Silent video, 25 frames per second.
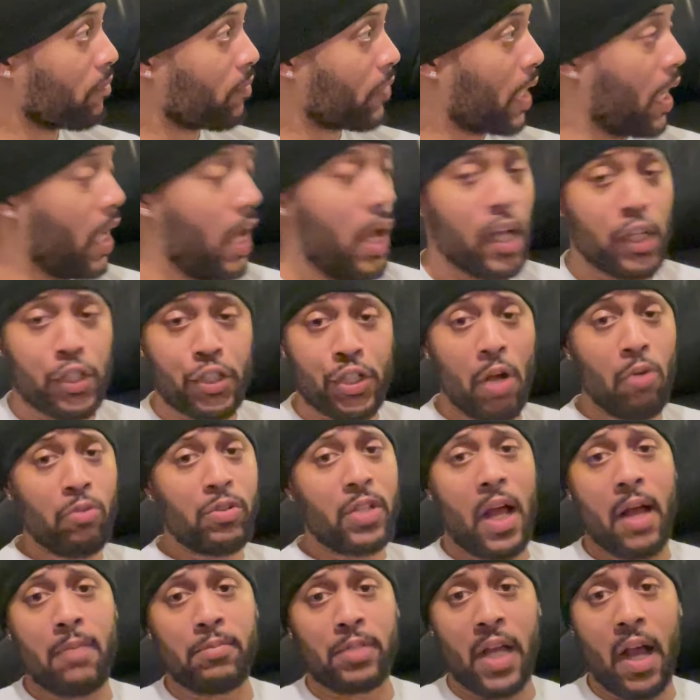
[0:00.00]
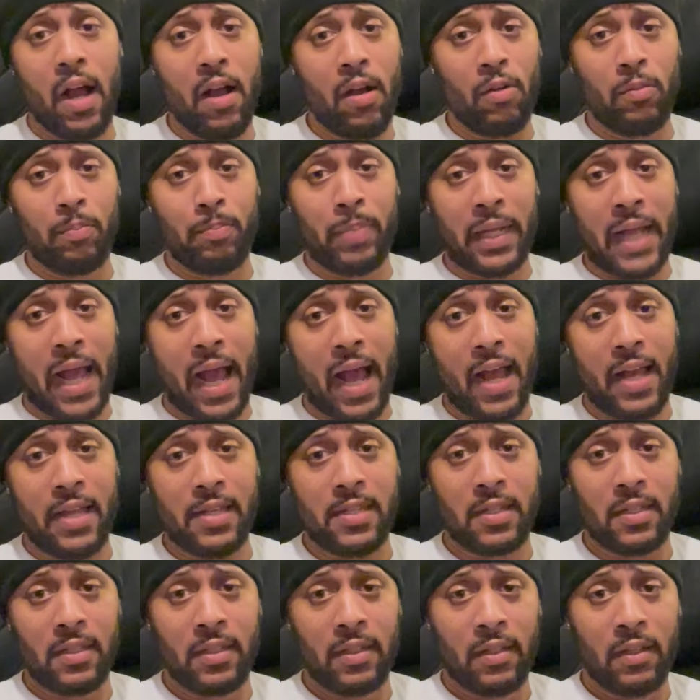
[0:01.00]
Uh, Showtime's gone,
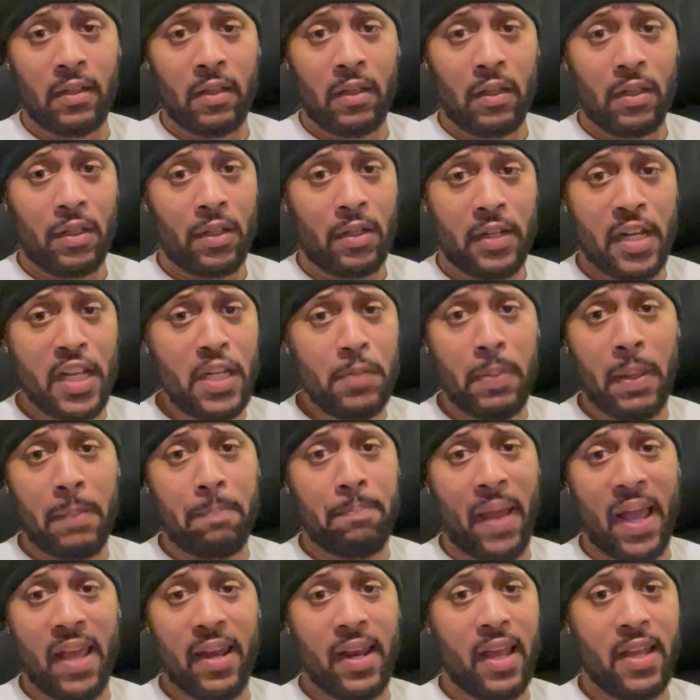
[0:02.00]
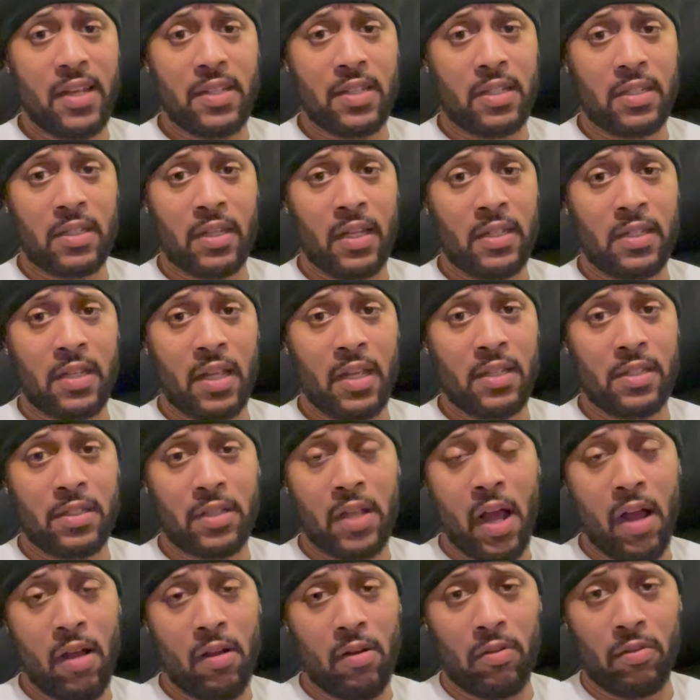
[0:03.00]
guys. These big paydays is, is, is
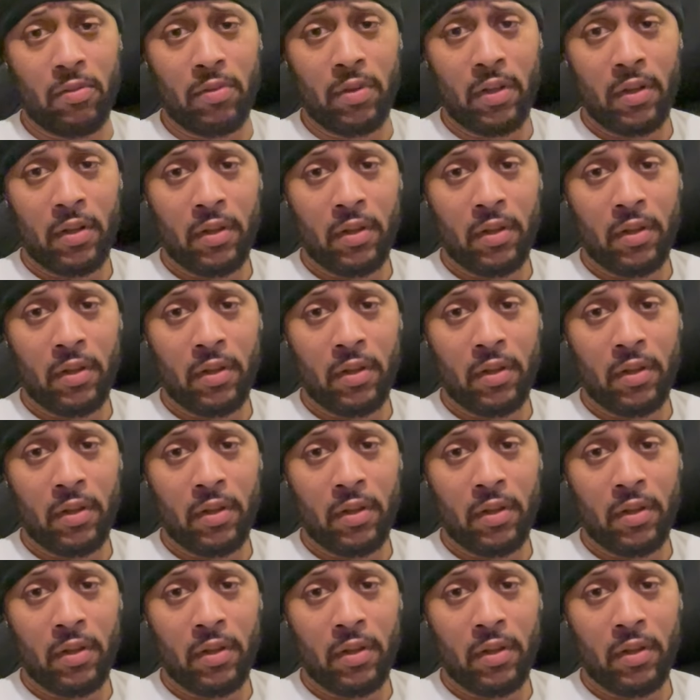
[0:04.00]
gone.